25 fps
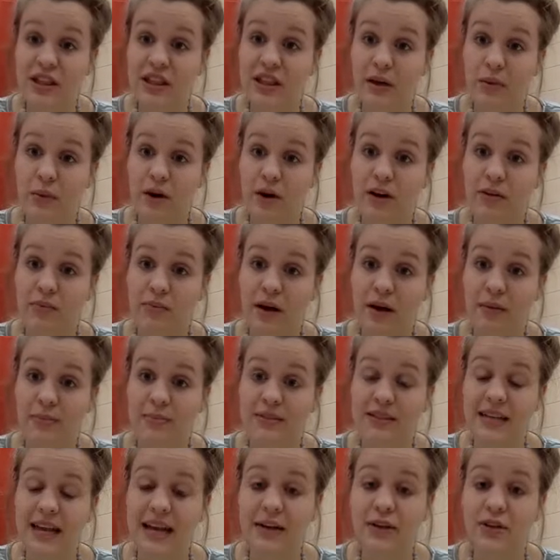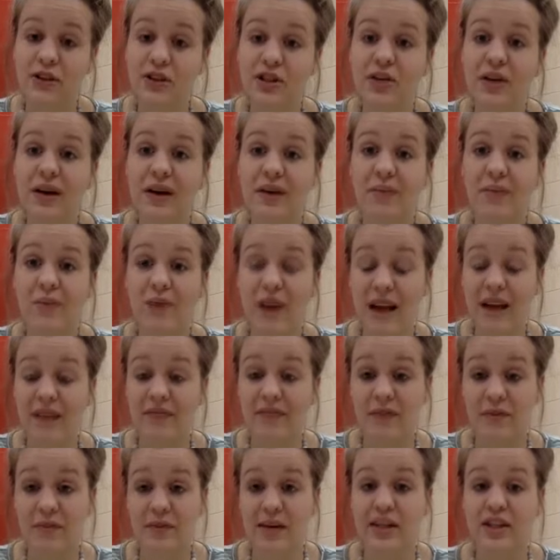the word problem tells you and what
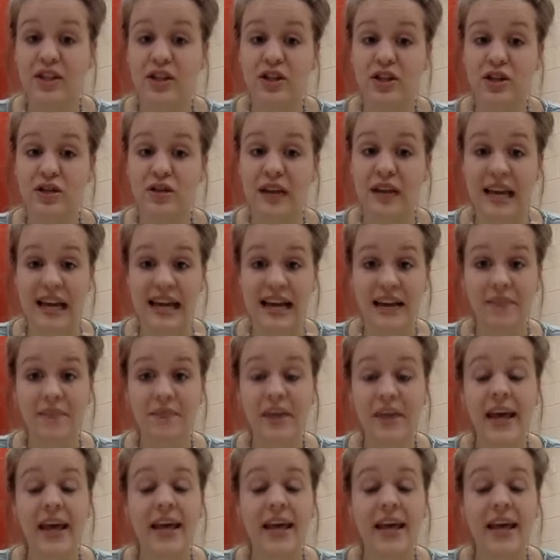information you need?